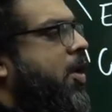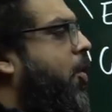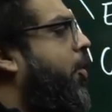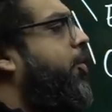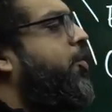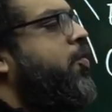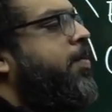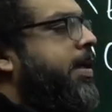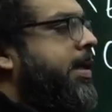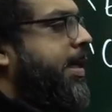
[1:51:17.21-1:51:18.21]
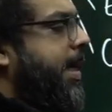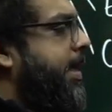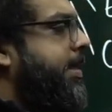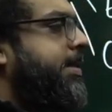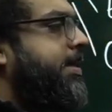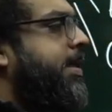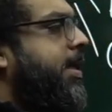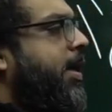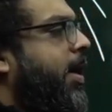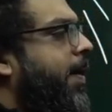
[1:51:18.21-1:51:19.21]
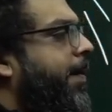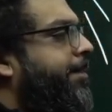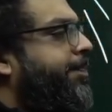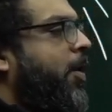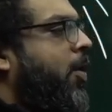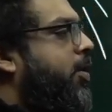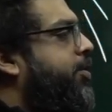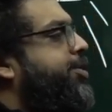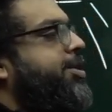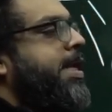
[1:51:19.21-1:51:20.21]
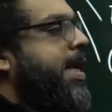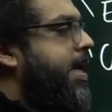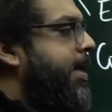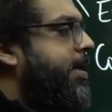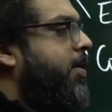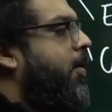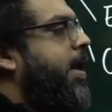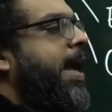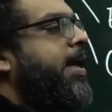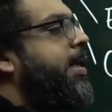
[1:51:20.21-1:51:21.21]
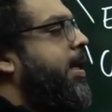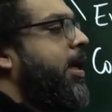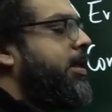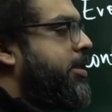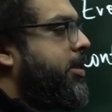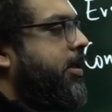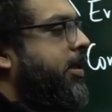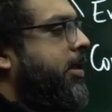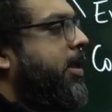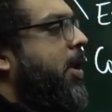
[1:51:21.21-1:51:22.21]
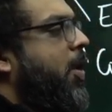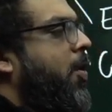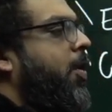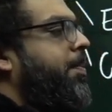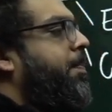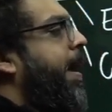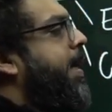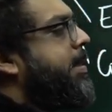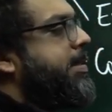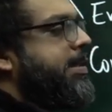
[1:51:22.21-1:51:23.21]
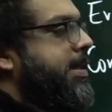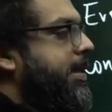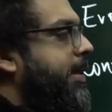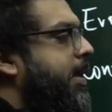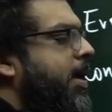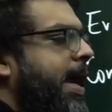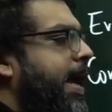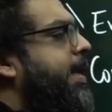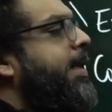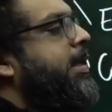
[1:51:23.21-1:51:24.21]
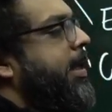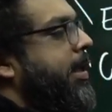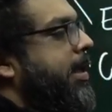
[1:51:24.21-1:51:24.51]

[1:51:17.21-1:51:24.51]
or human rights or trade or agriculture or piracy, anything,